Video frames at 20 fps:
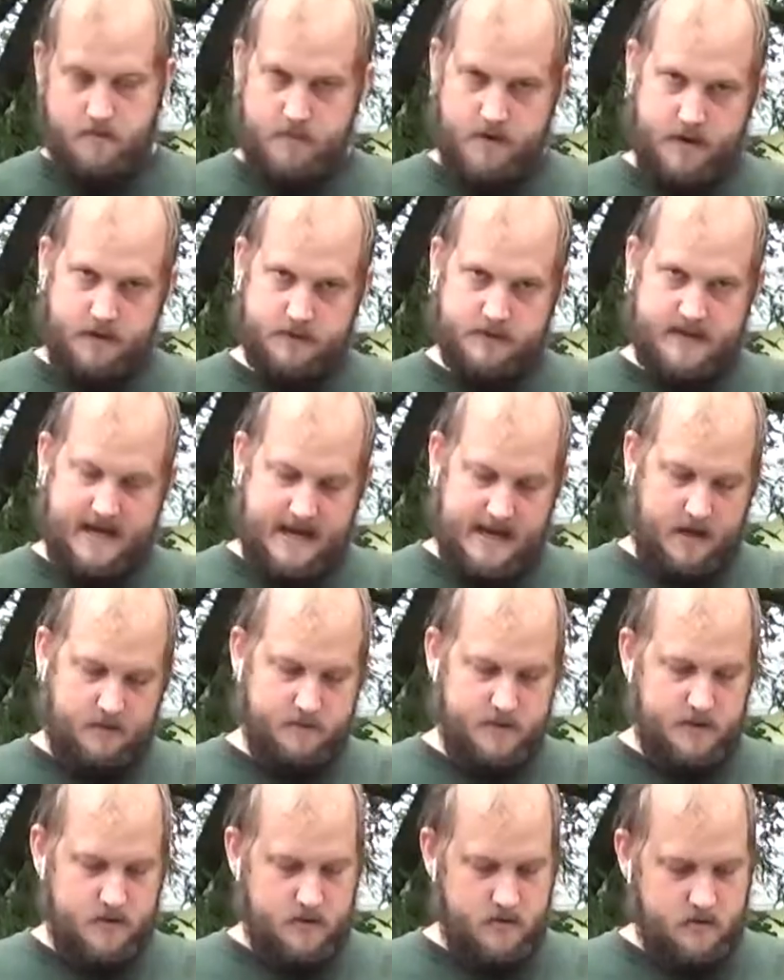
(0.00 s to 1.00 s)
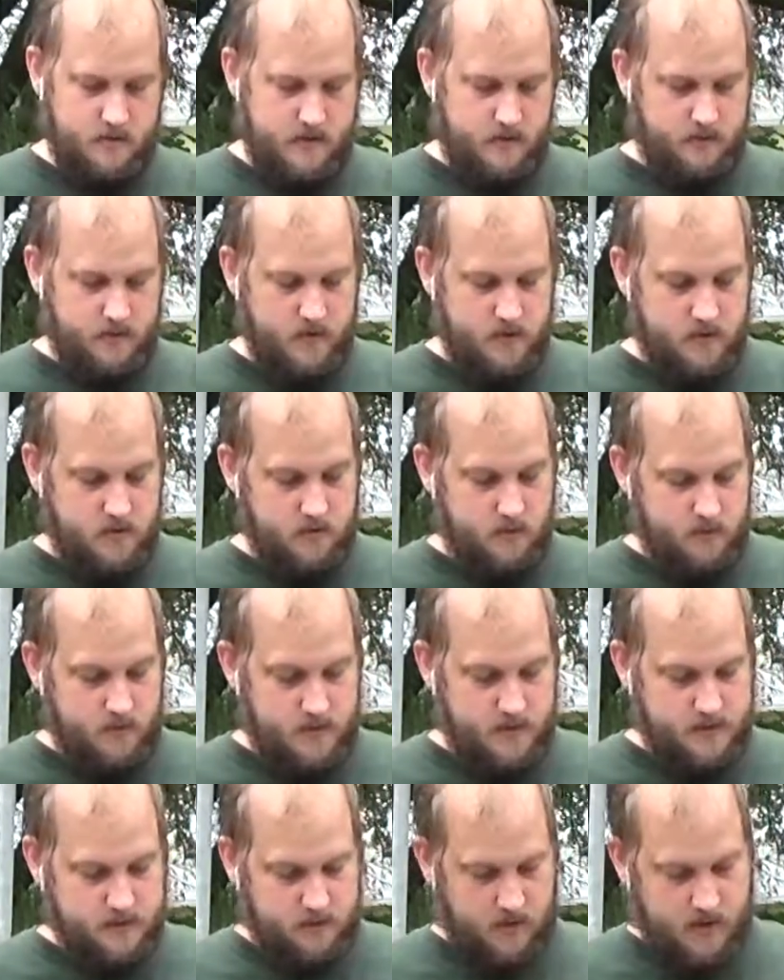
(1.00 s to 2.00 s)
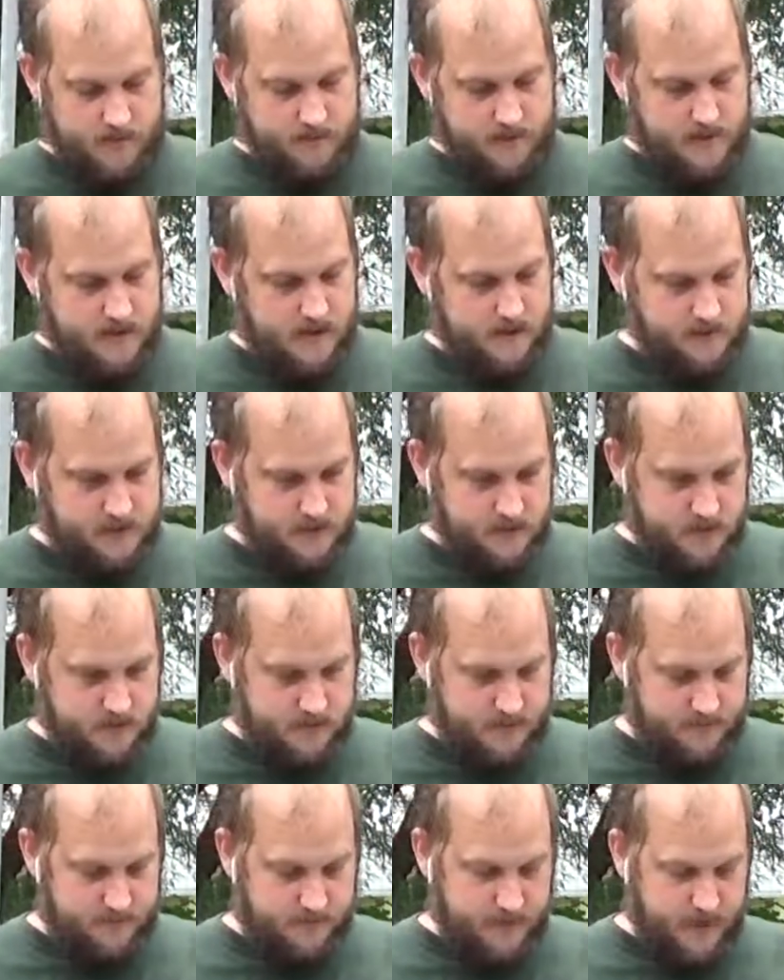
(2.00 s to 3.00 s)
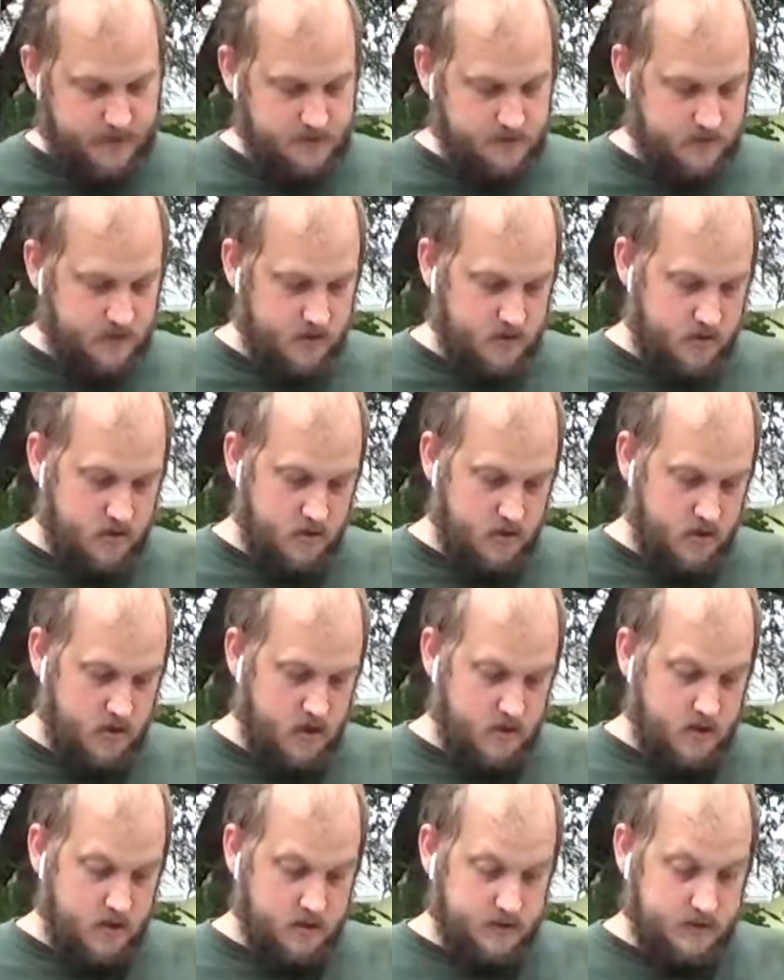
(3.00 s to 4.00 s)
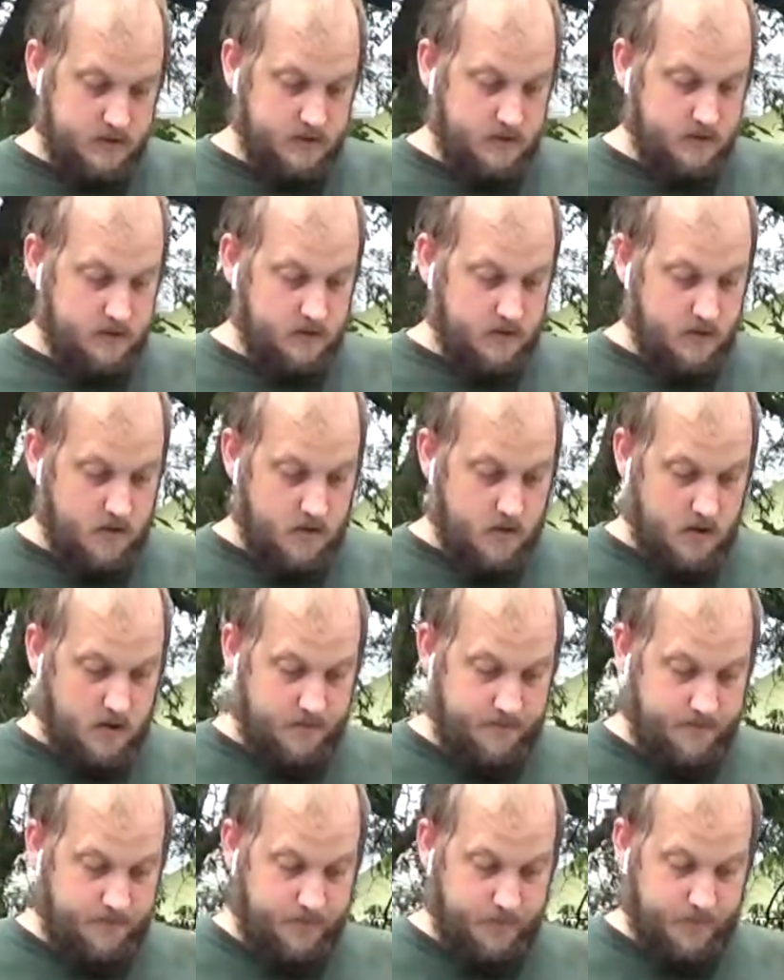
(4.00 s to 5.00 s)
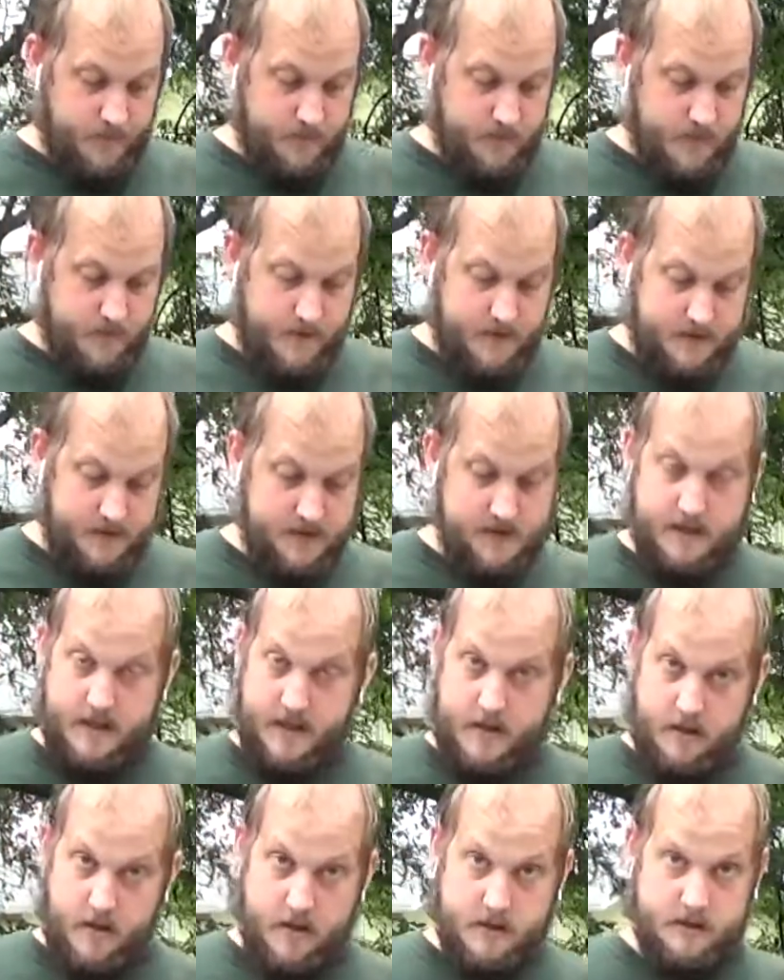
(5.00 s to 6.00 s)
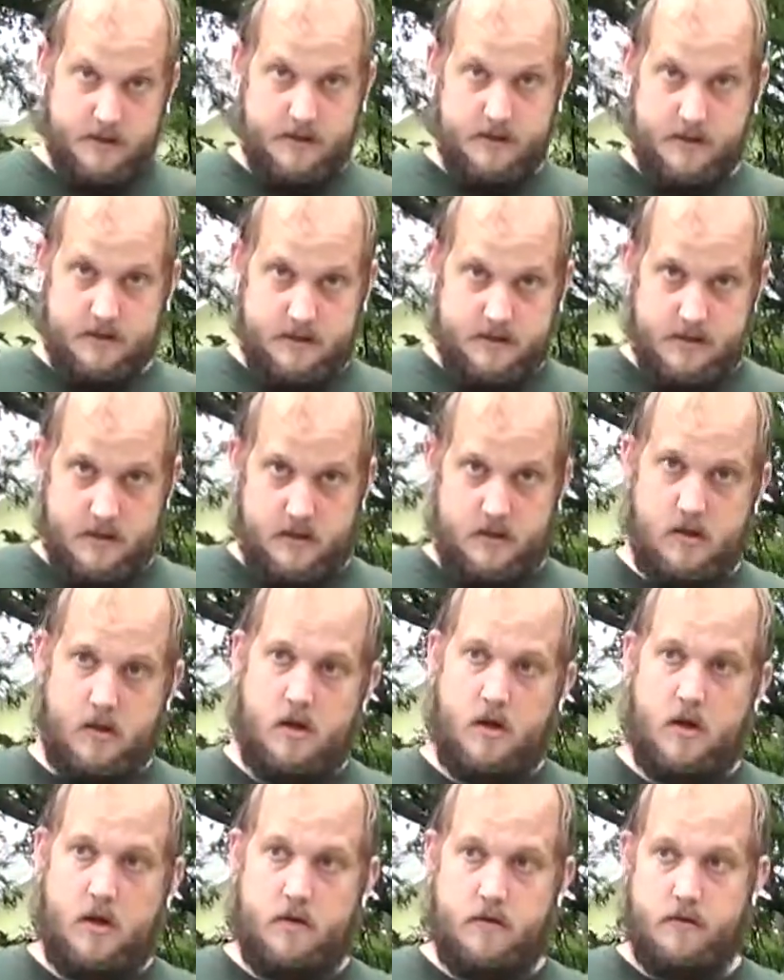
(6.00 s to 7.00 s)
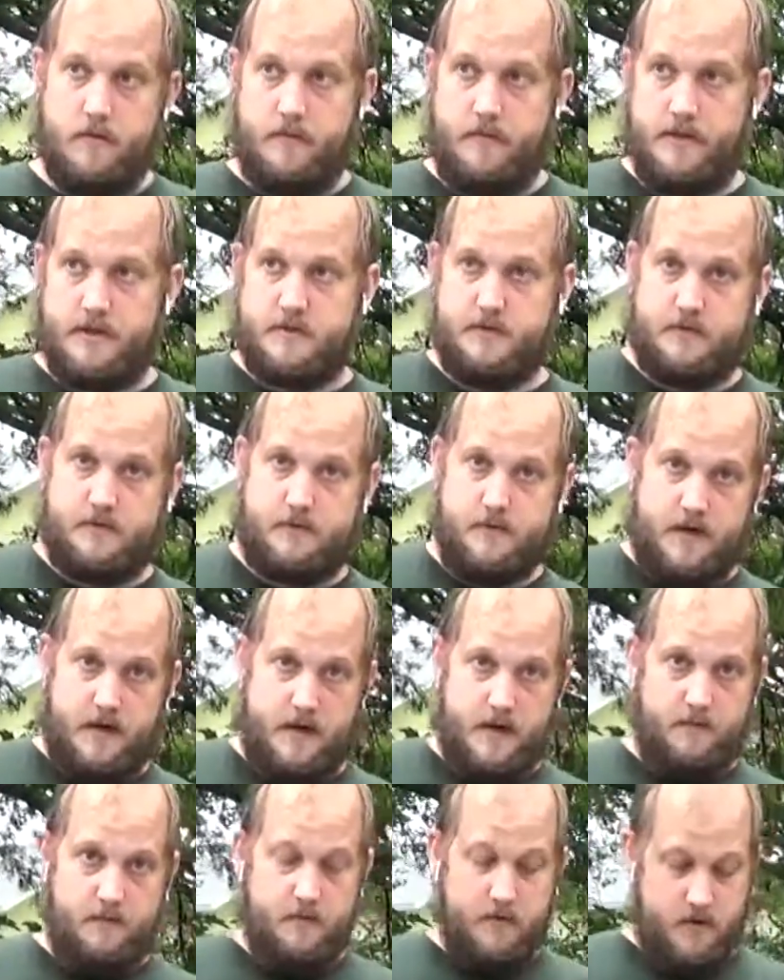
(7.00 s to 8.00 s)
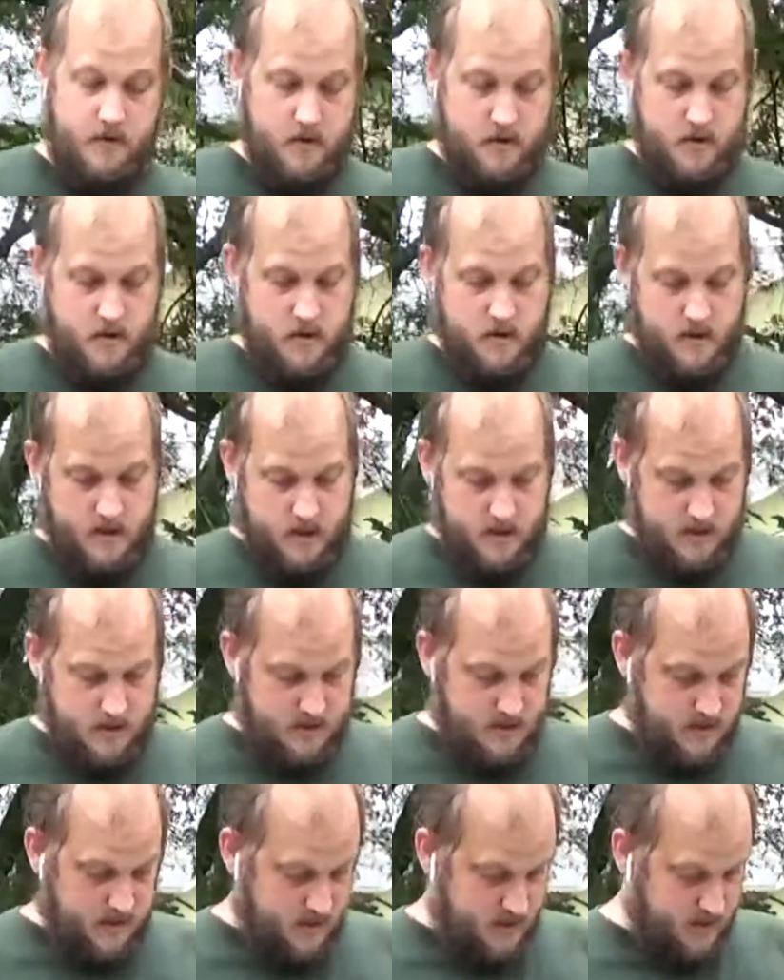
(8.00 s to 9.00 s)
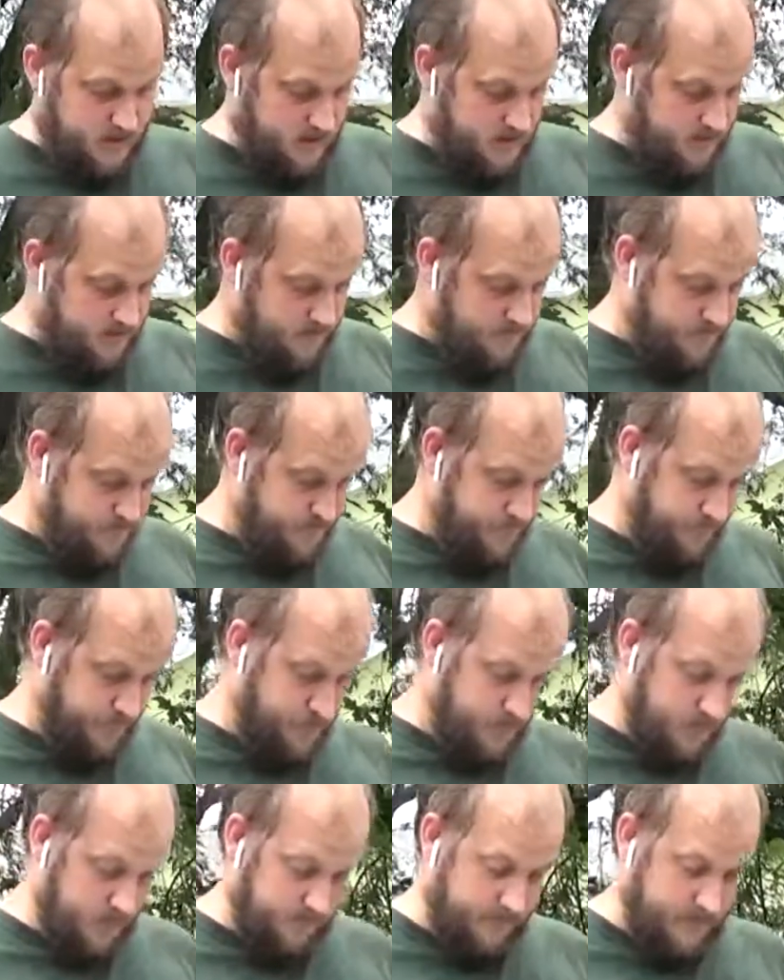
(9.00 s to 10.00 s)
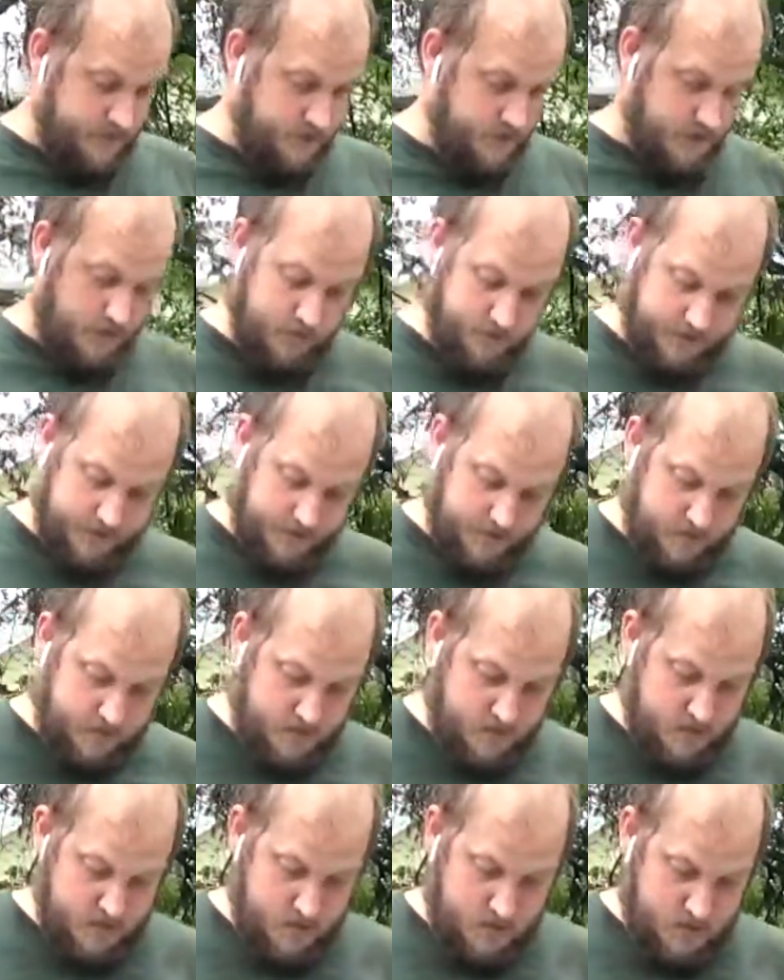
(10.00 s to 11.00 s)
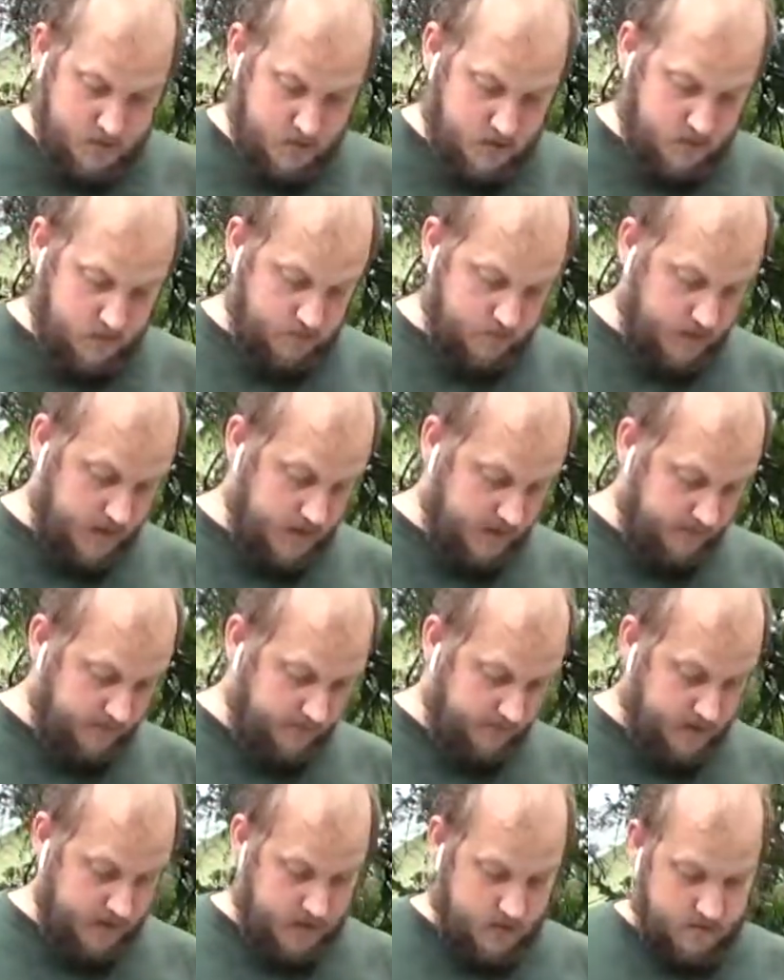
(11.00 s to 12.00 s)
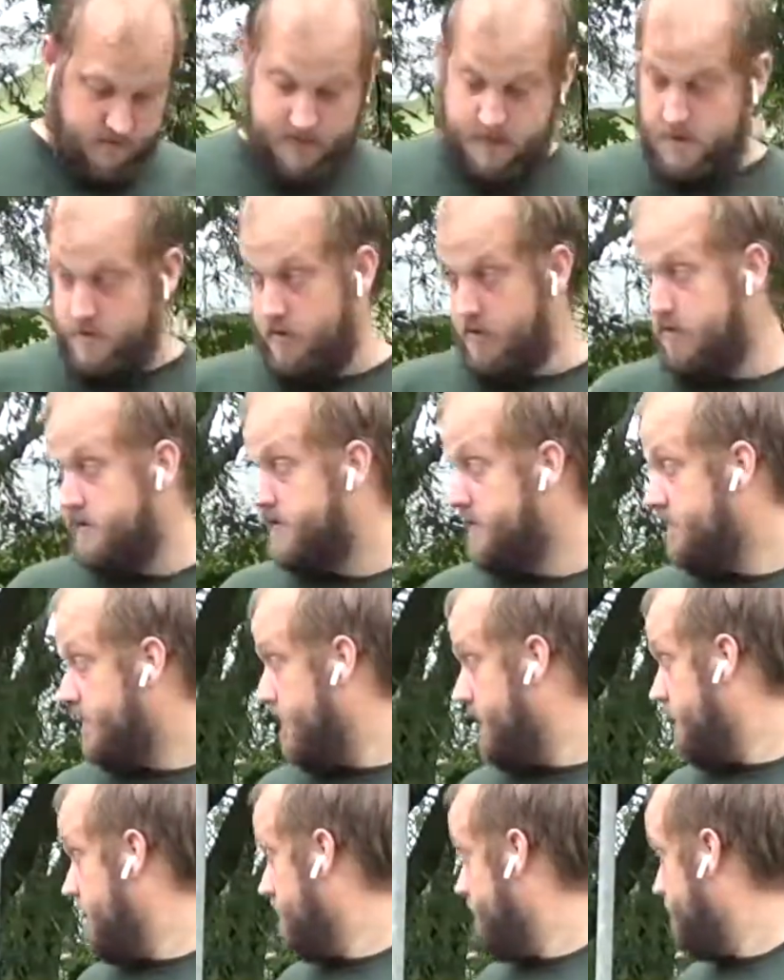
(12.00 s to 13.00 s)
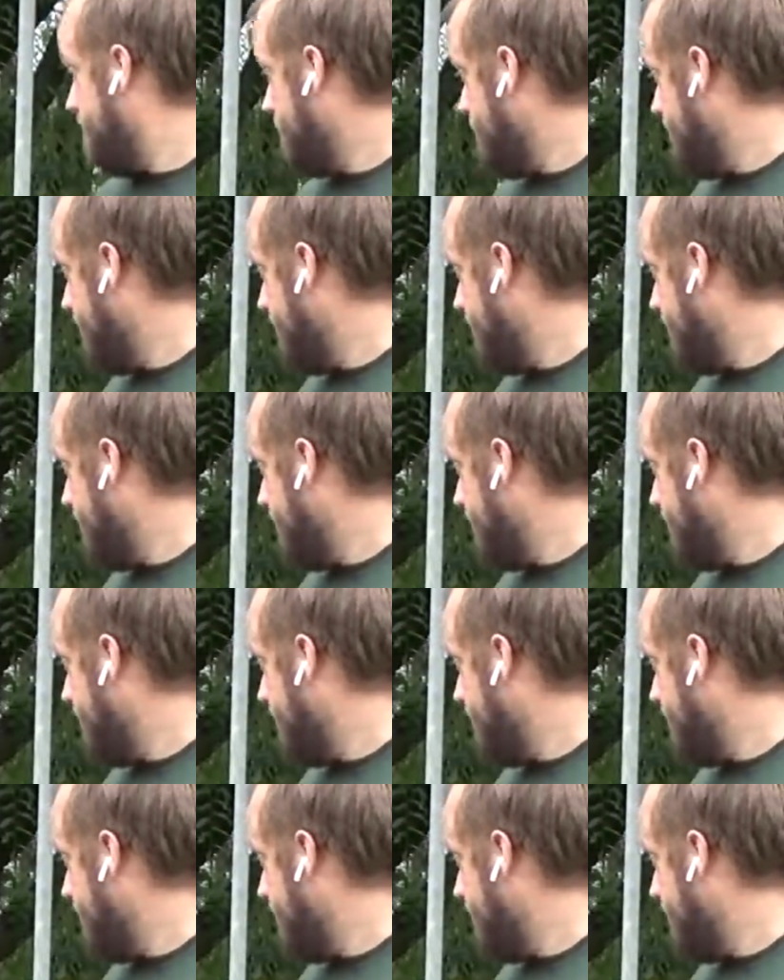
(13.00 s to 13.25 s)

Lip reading: metal tabs that we inscribe the names of the plants on. So these are Nepenthes Lady Lucks, like I said. They're a mix between an Ampullera and a Ventricosa. We have a Ventricosa behind us